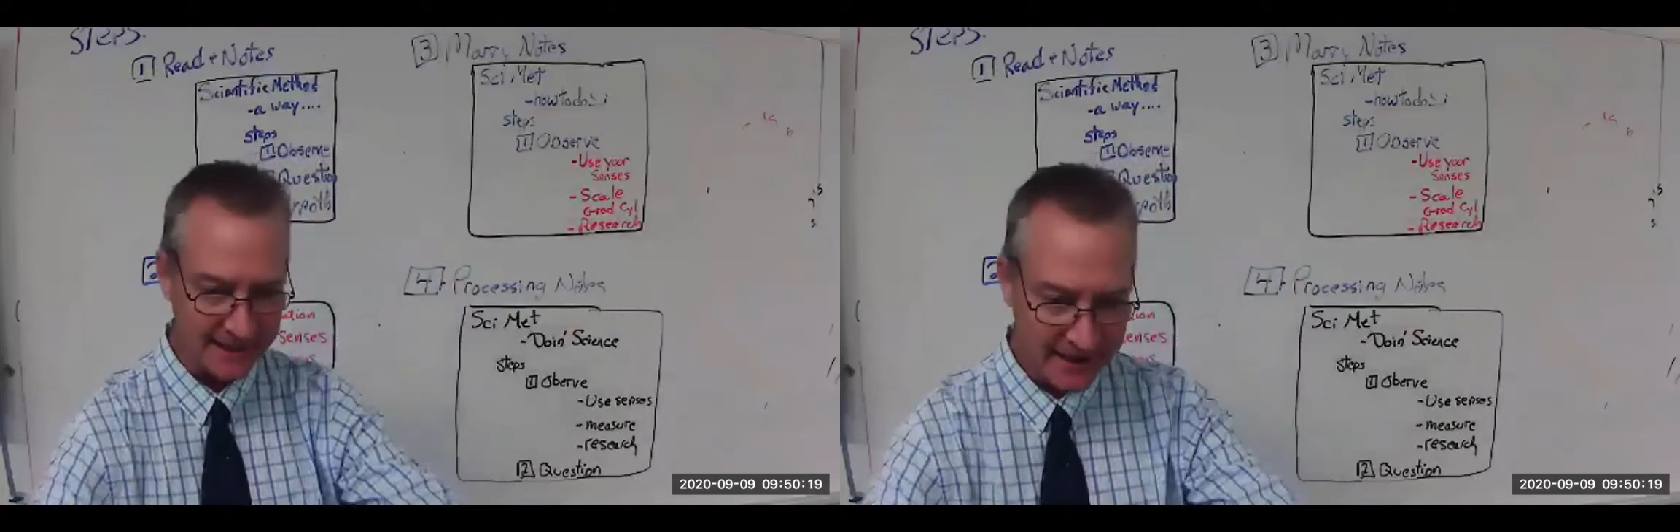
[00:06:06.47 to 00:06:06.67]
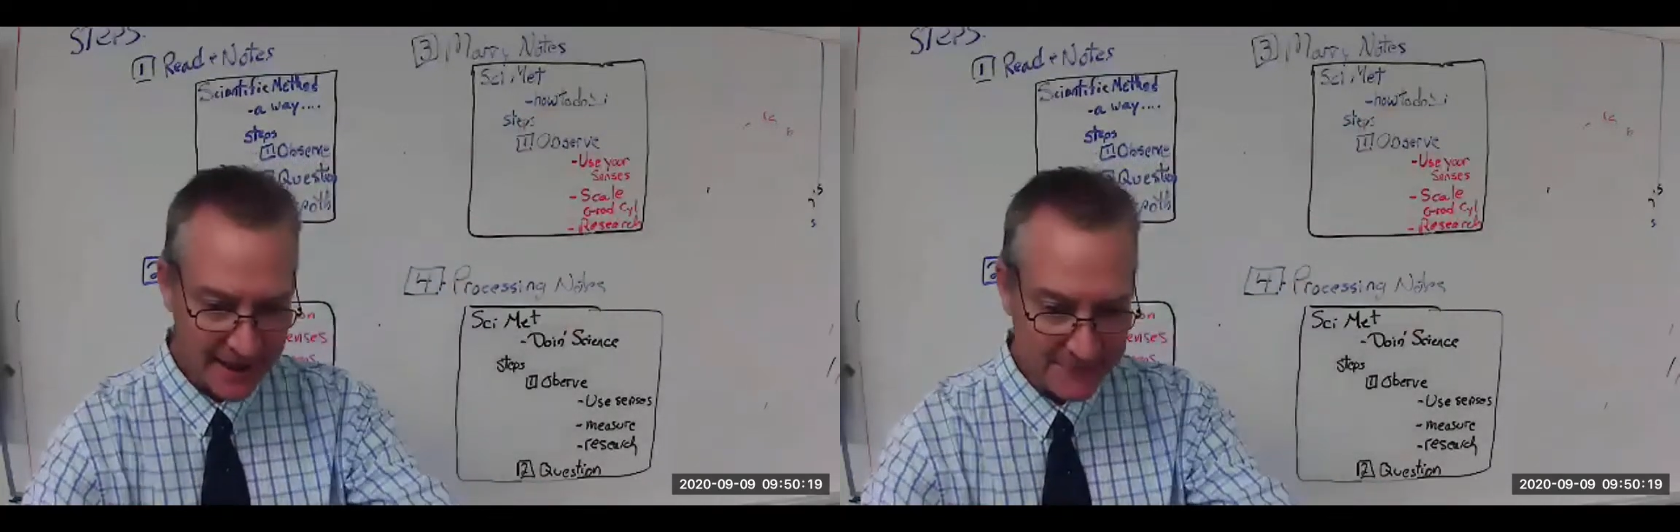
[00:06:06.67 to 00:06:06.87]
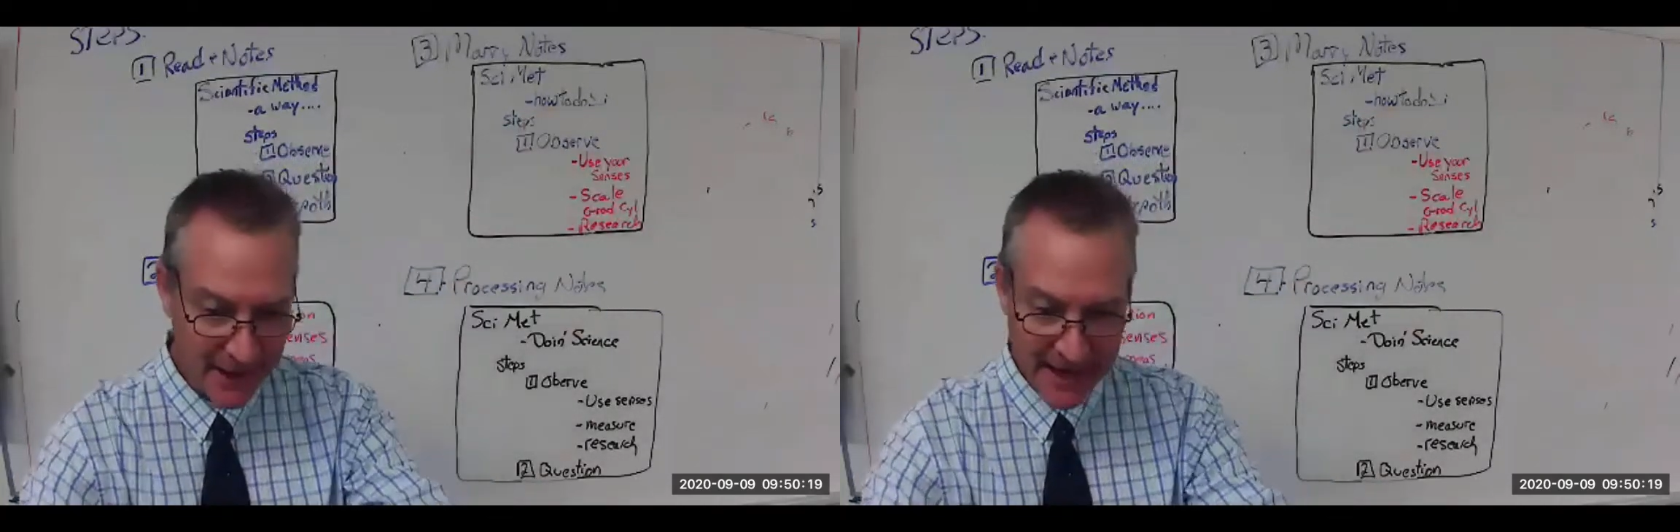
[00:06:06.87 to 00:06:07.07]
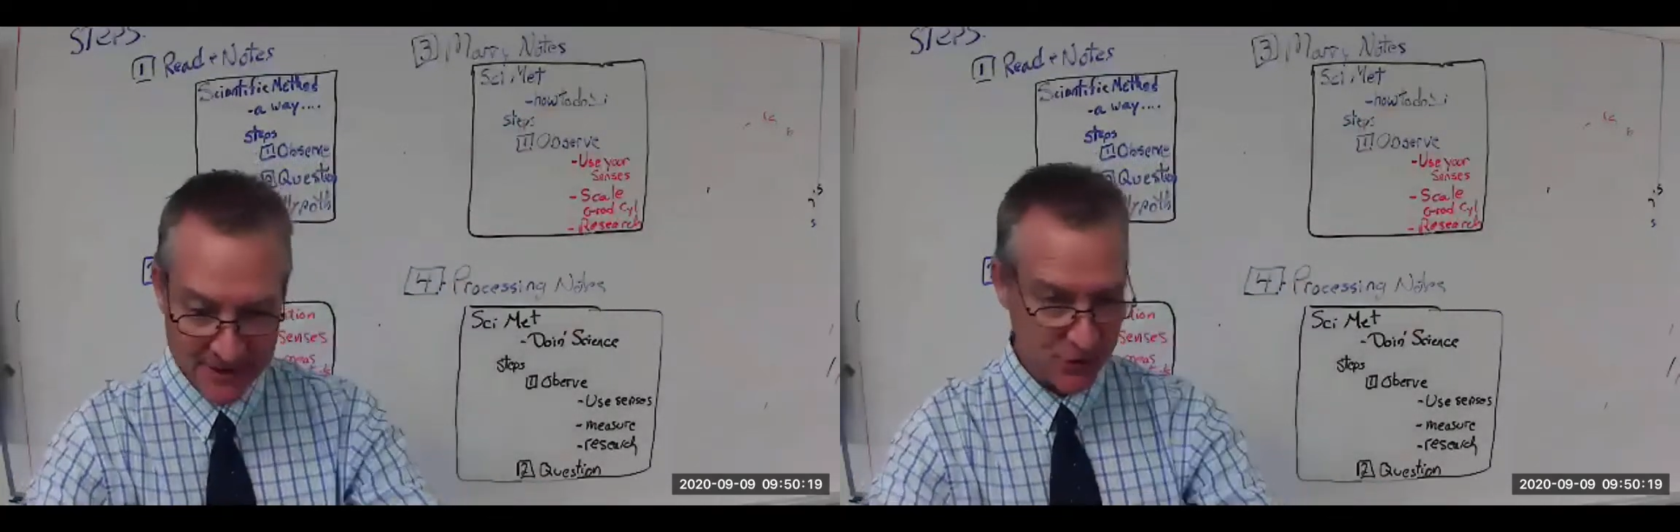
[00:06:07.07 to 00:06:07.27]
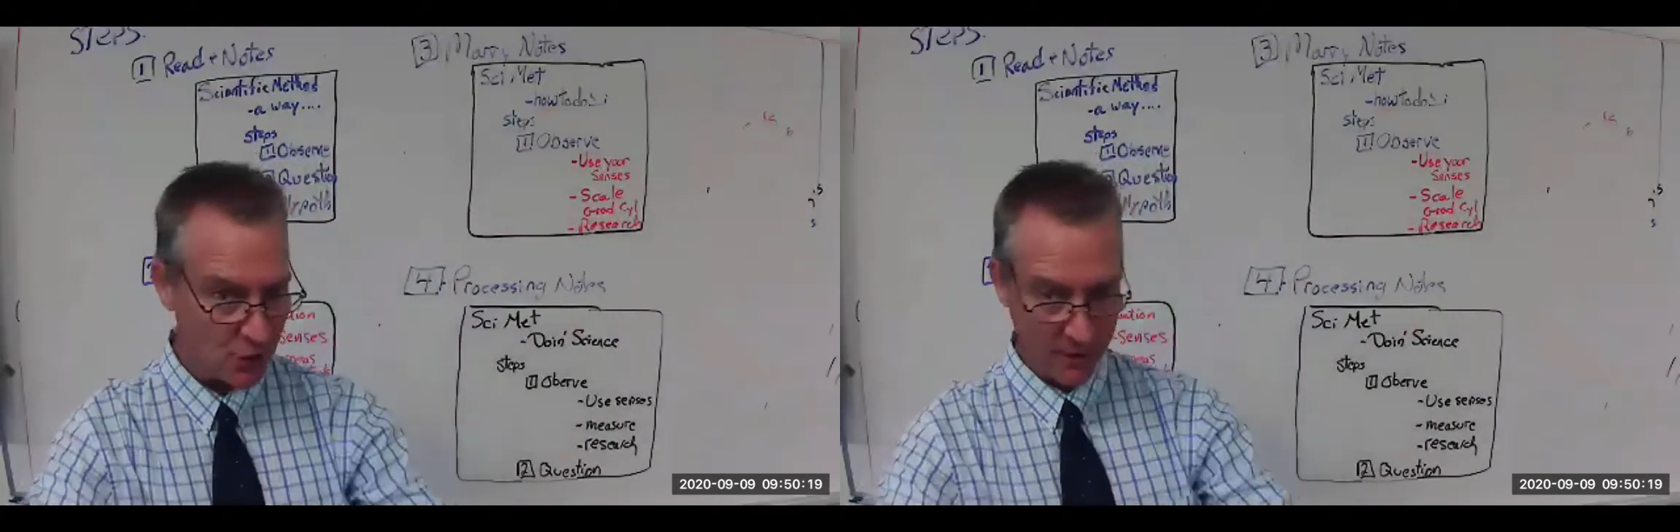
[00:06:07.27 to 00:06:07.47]
If I
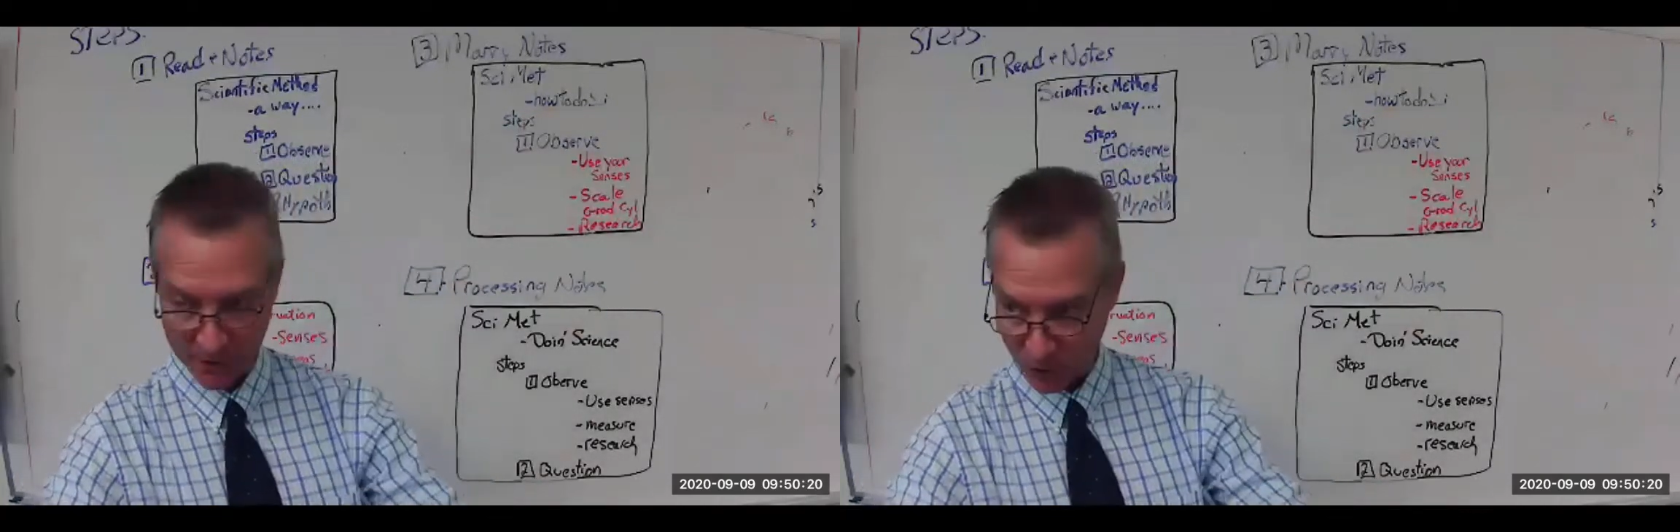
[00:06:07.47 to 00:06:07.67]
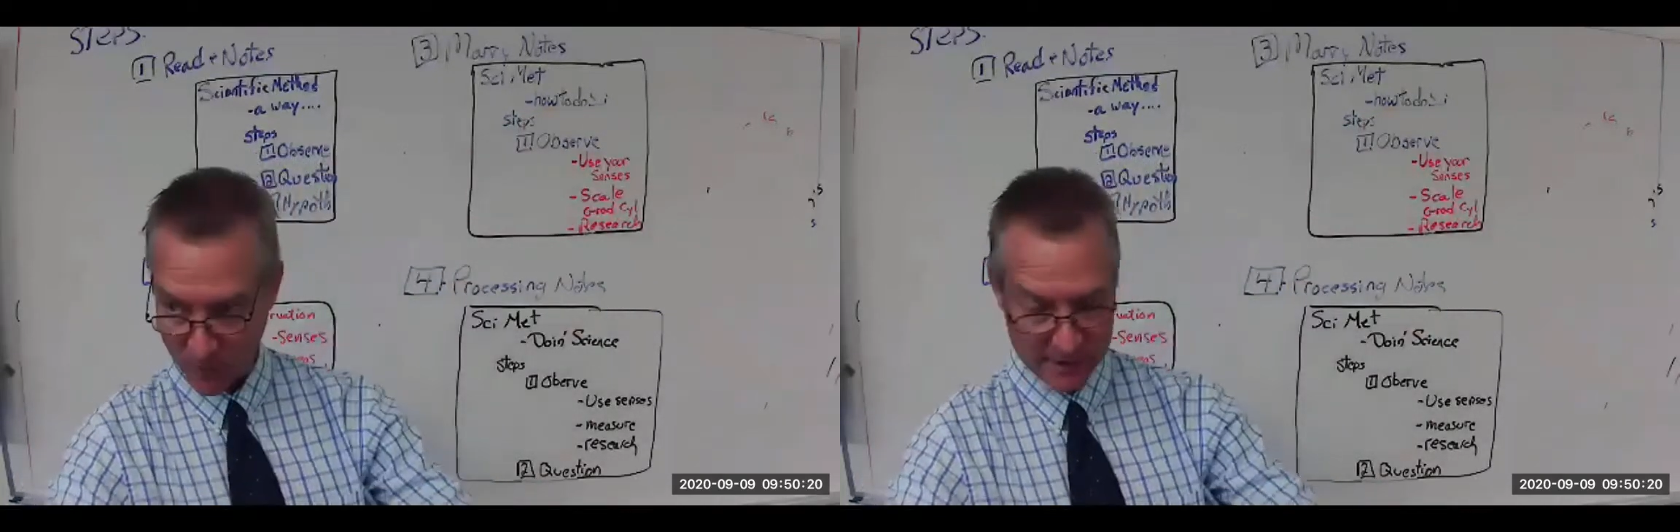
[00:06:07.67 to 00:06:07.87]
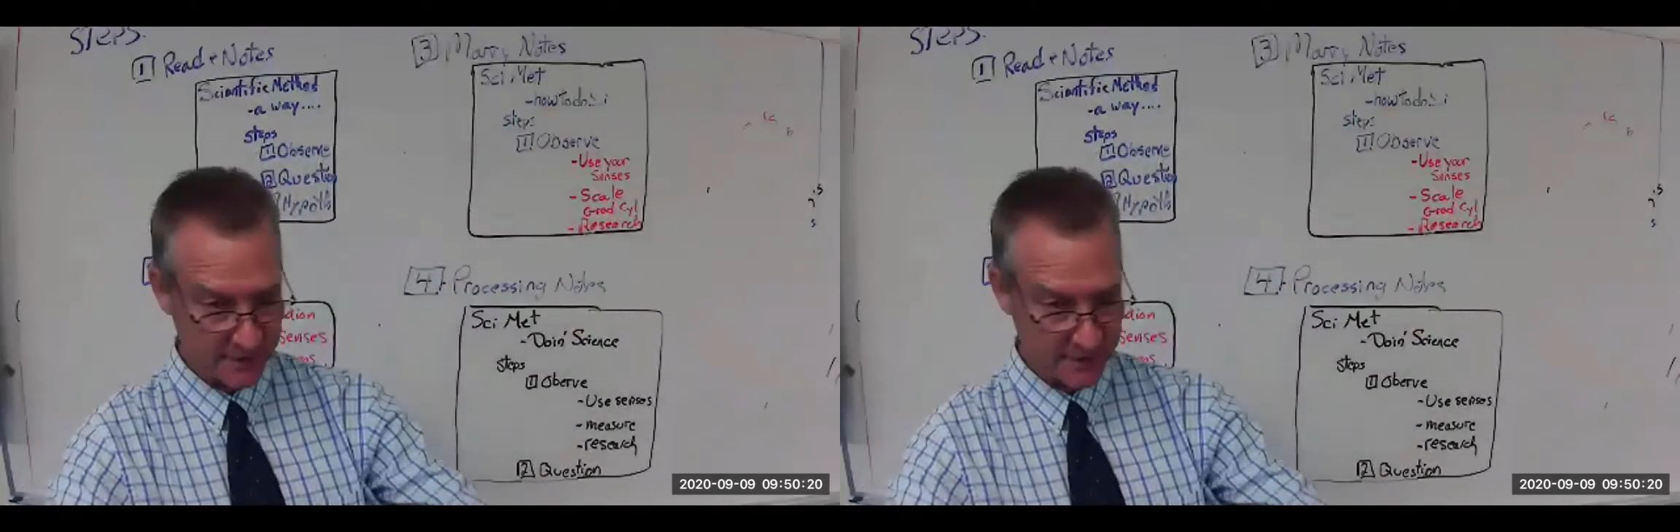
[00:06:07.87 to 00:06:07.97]
ask you on a quiz,